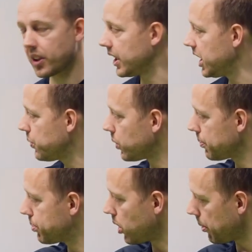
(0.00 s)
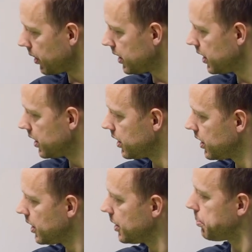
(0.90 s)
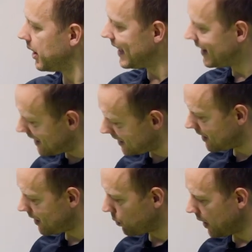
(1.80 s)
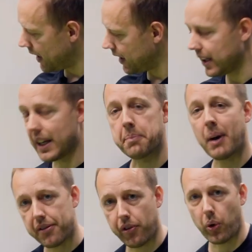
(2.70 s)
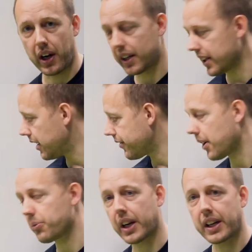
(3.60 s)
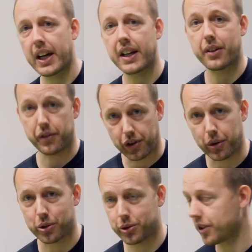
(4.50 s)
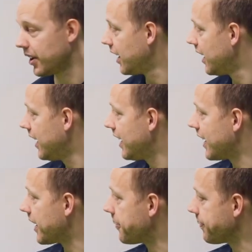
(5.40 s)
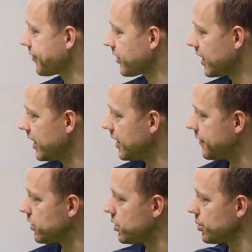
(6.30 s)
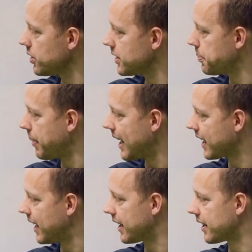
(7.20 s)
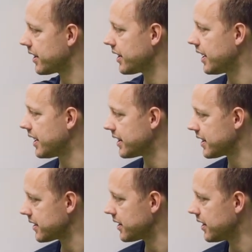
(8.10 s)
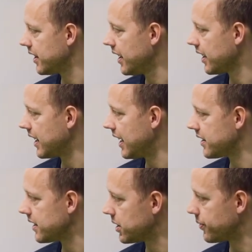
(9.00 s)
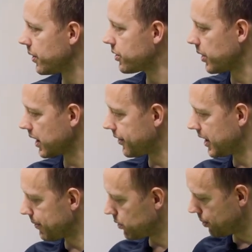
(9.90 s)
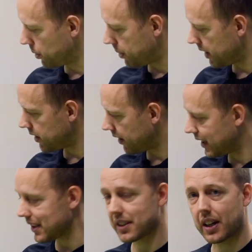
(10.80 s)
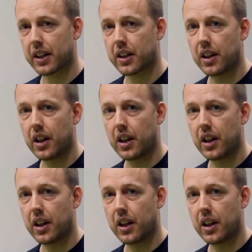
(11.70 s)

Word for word: he will probably play this way in my forehand, if I'm right-handed, of course. Um, if he chooses the backhand in this case, it's very tricky for him to put pressure on this side.